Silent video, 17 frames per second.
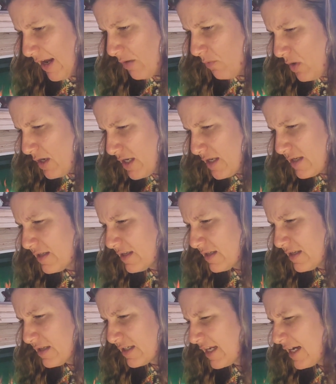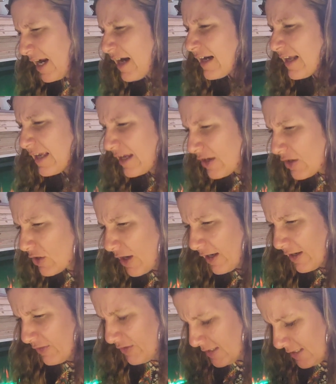I want to get out of here, out
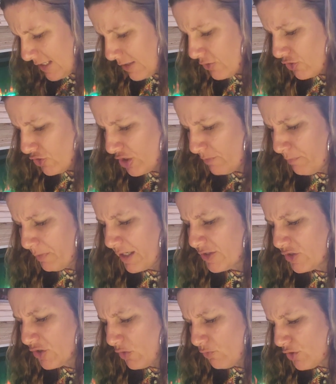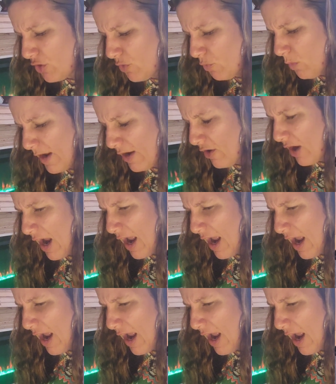of this energy, but I don't know where